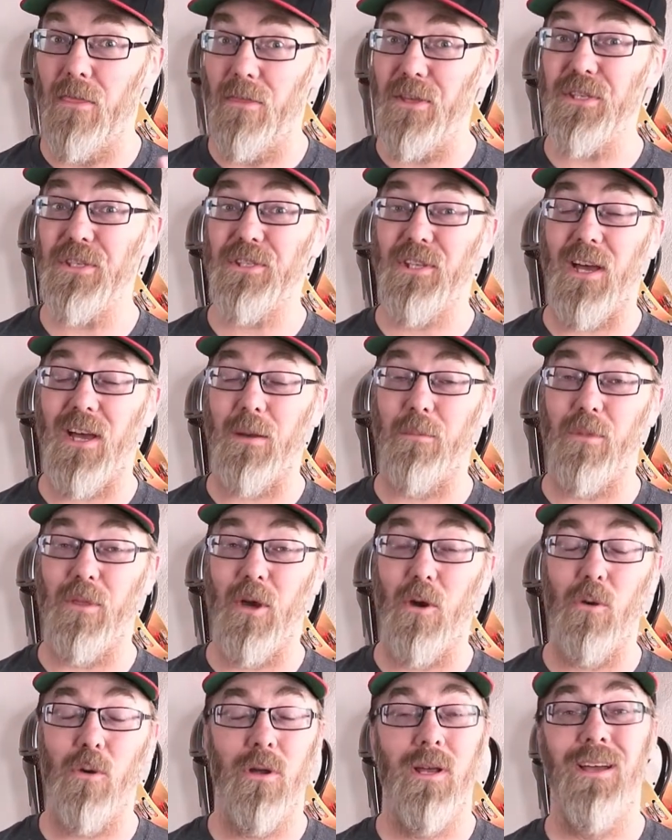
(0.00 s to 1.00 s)
This time,
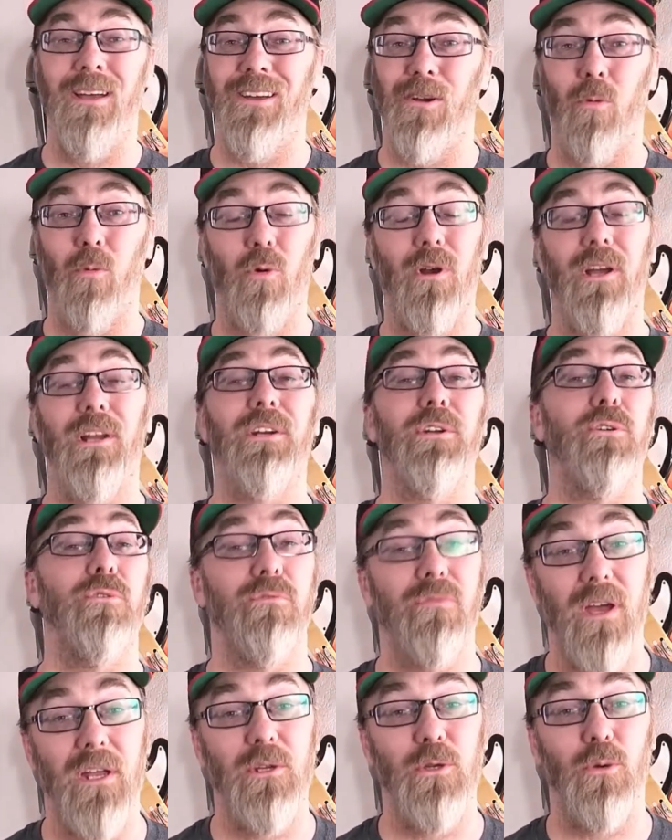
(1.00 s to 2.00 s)
though, we're at a
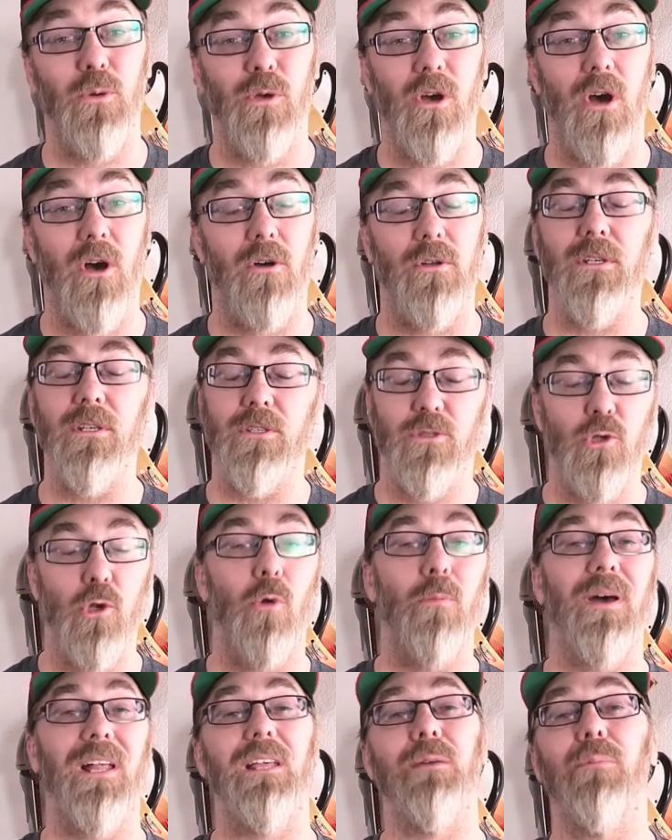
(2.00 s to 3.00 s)
new venue called
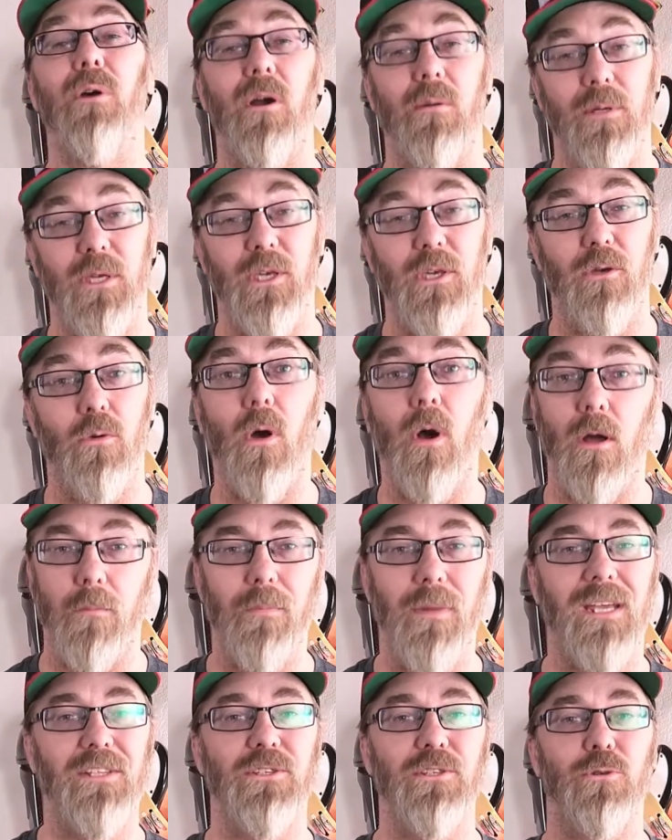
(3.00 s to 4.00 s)
Soul Belly Barbecue
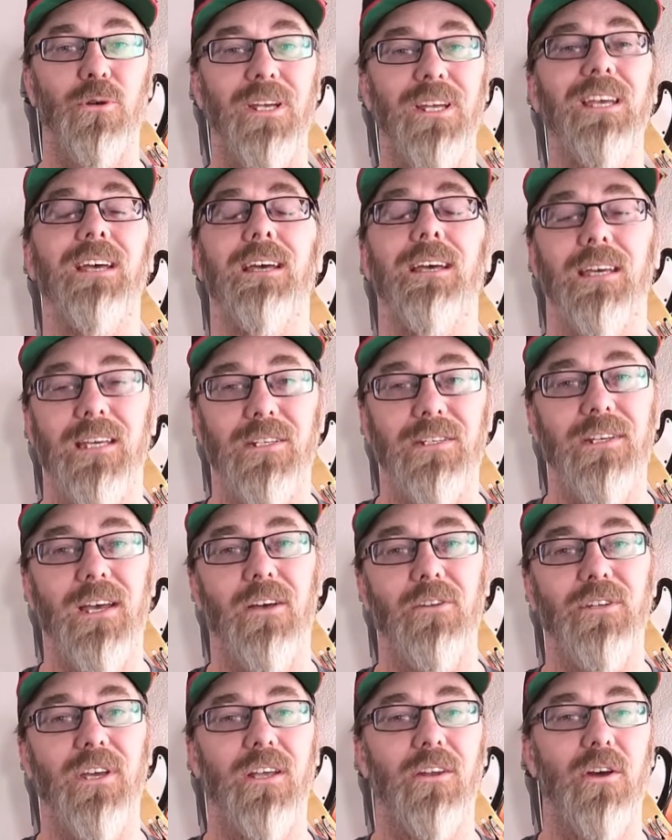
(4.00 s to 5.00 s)
on Main Street in
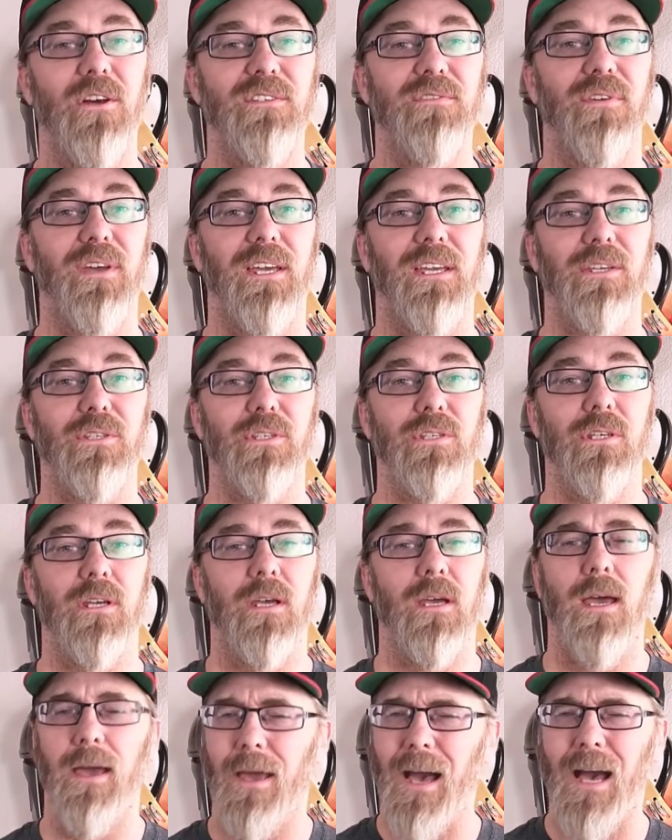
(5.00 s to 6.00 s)
downtown Las Vegas.
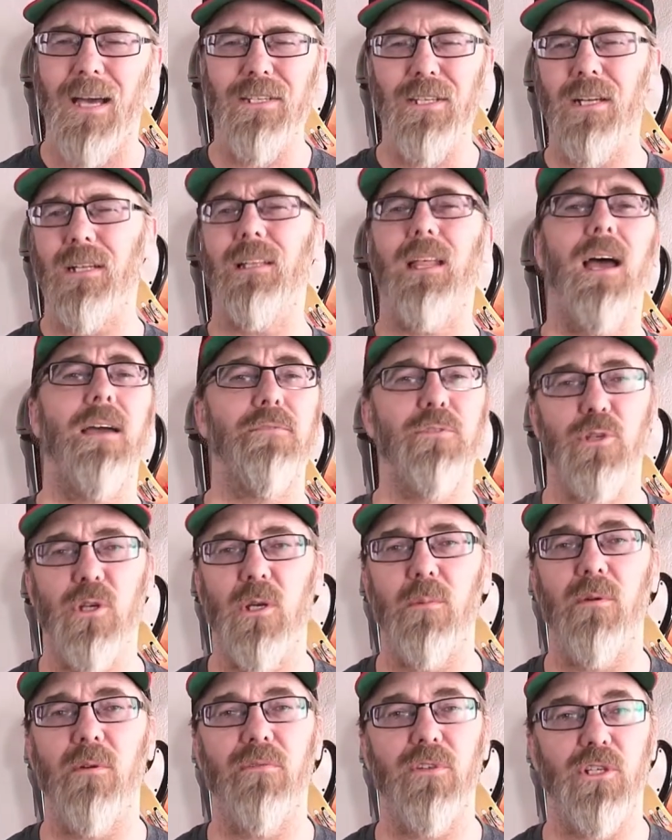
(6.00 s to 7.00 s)
I did a live
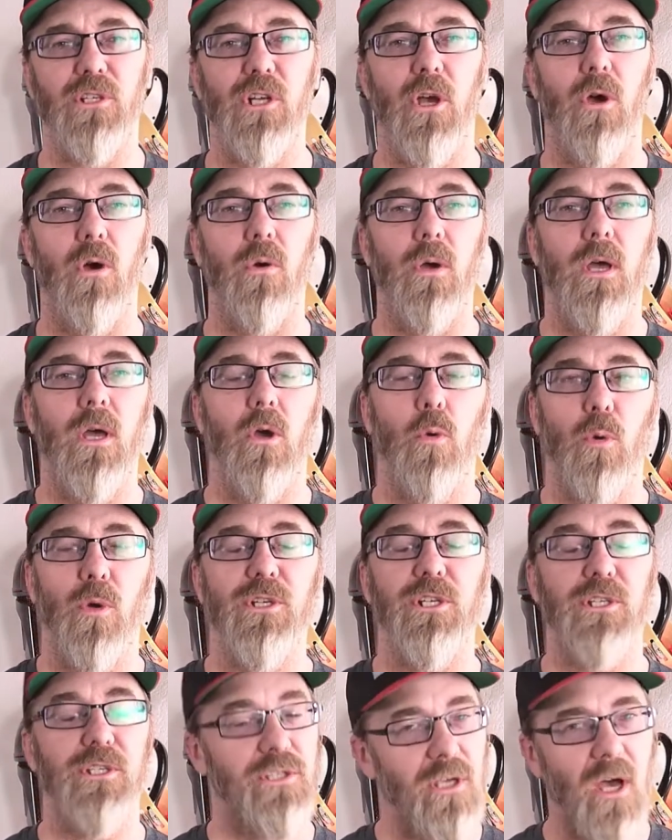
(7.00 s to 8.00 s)
stream of the show,
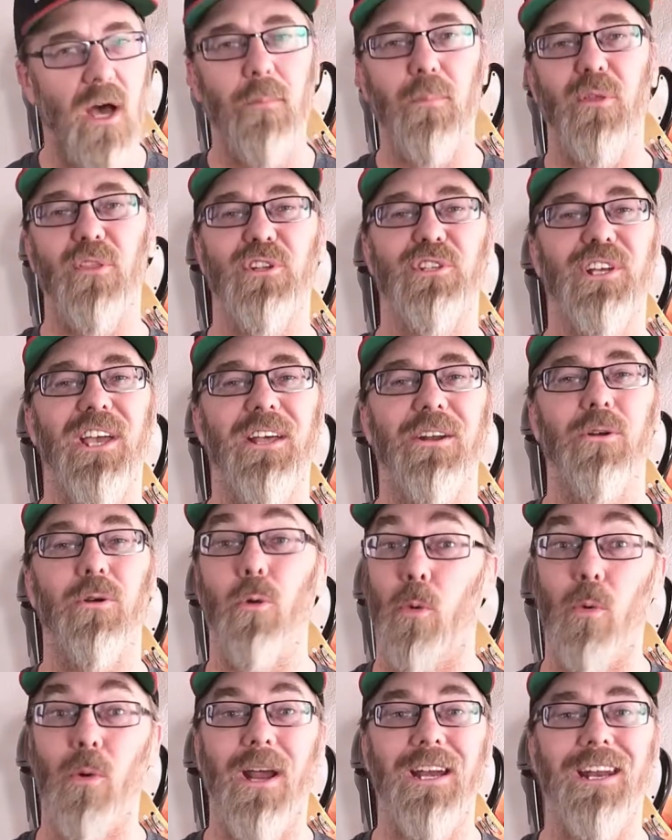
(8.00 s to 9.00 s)
which is up on the
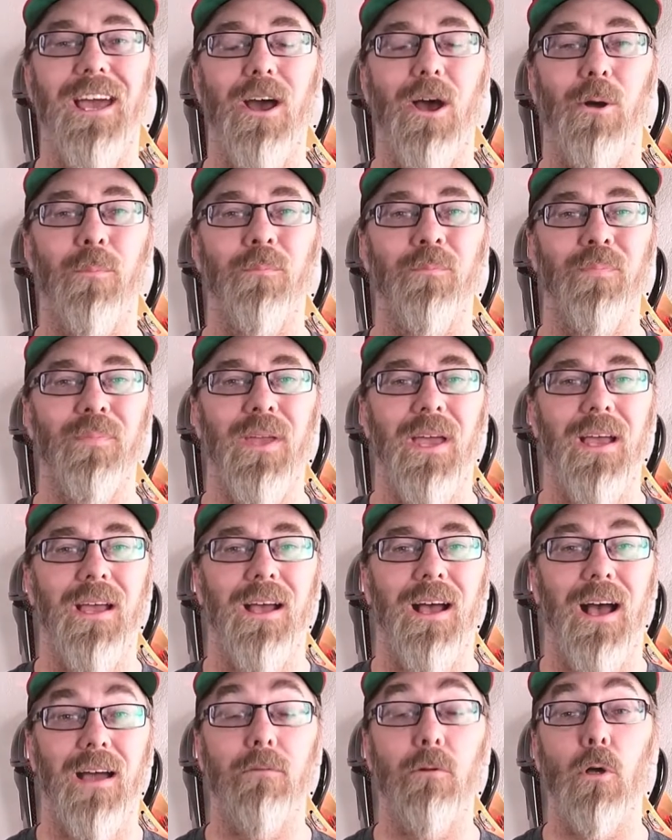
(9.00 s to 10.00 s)
channel right now.
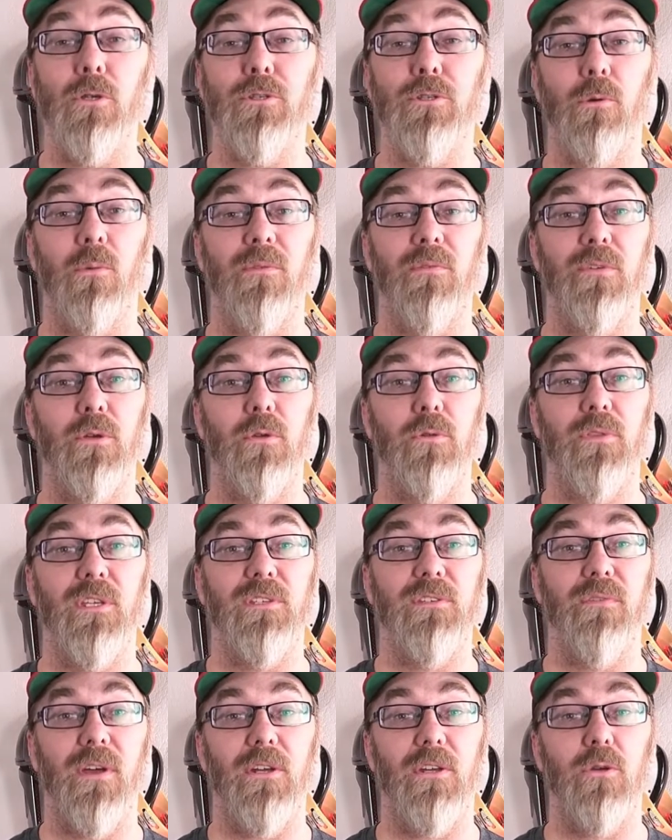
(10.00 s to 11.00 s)
I've also reviewed
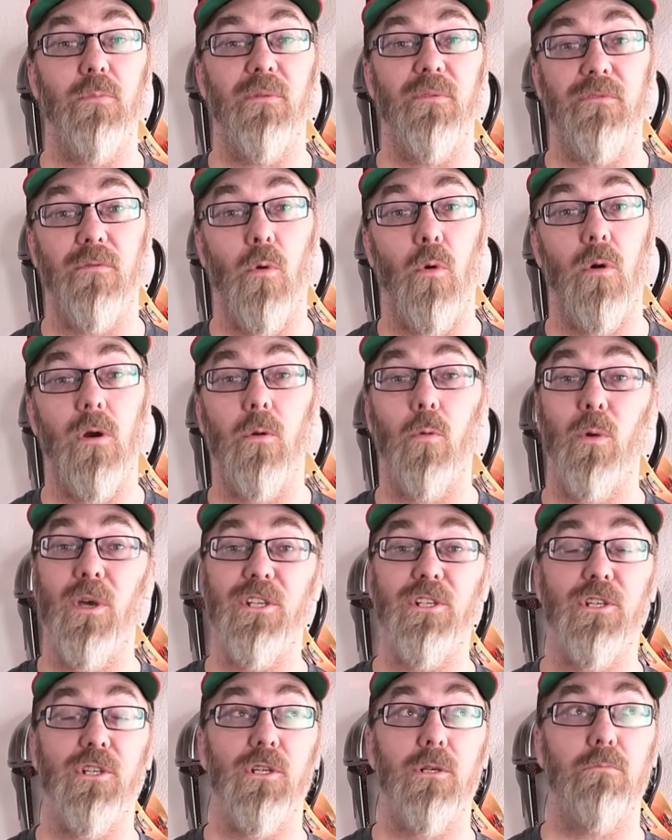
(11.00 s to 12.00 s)
this venue before,
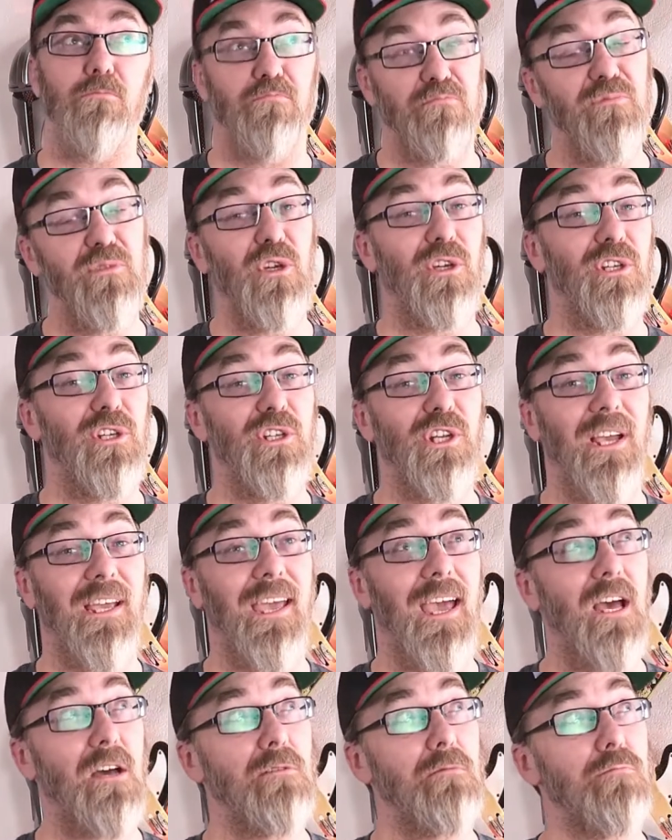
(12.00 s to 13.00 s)
which you can
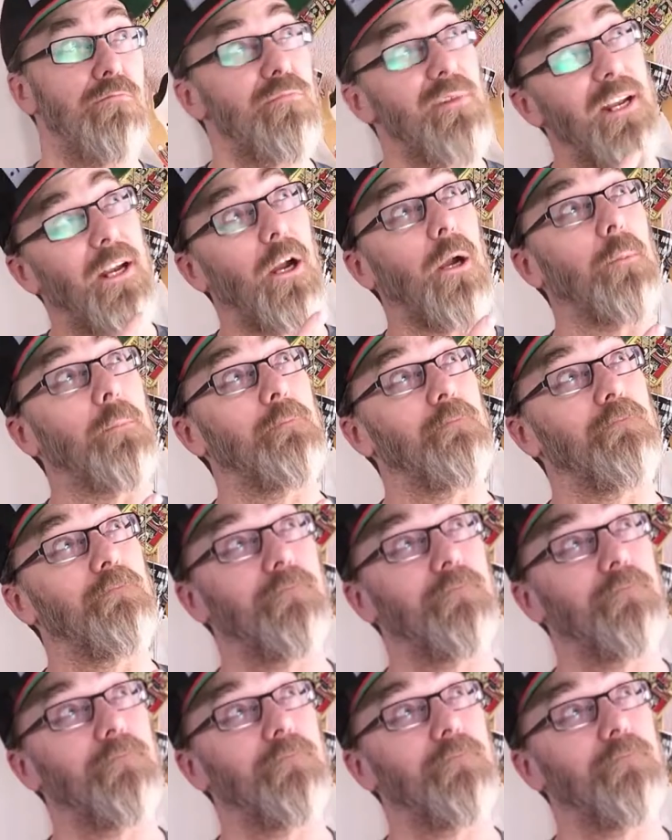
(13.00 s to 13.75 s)
check out here.